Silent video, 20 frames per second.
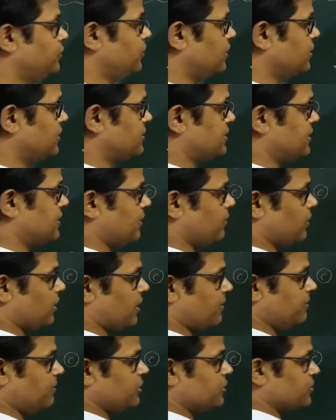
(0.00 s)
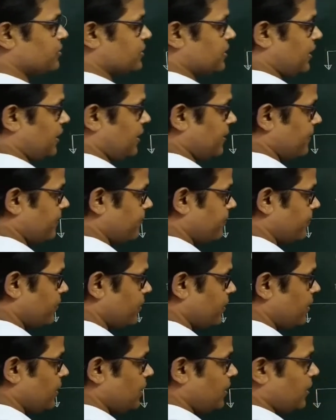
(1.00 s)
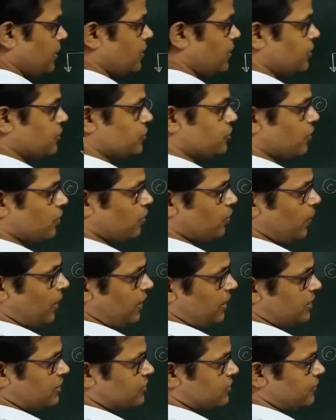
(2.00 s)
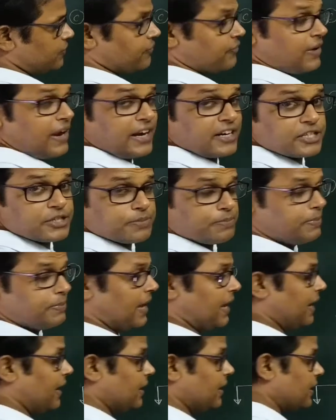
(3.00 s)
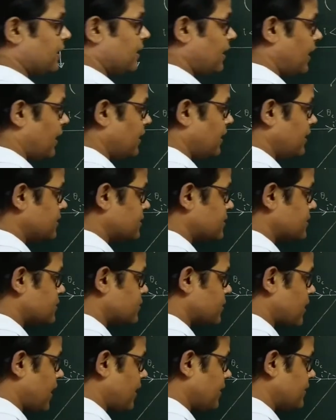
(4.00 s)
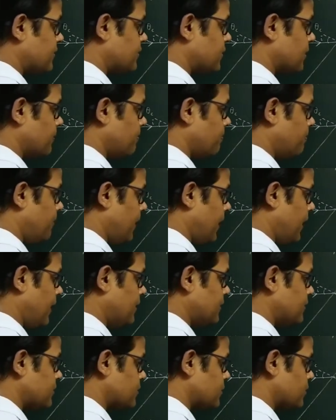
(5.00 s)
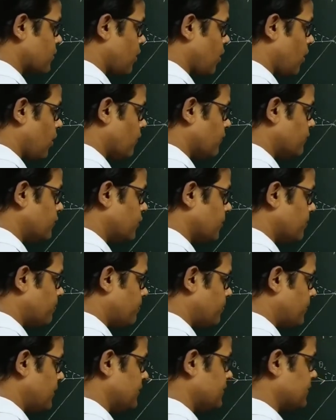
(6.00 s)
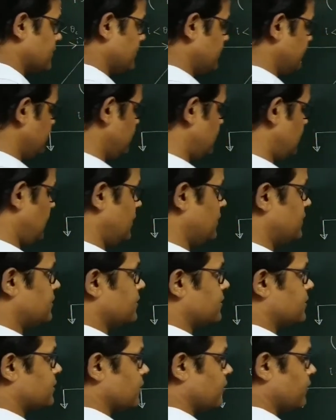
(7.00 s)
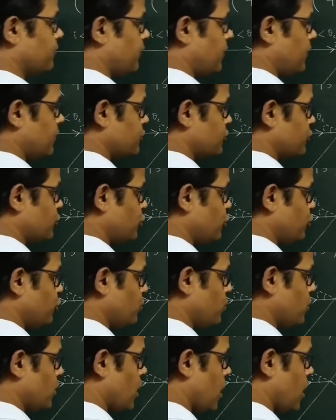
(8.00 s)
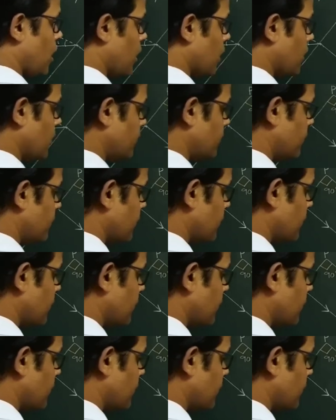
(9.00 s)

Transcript: understand what I mean to say. So when it refracts back and it strikes the base of the prism, that is the surface QR.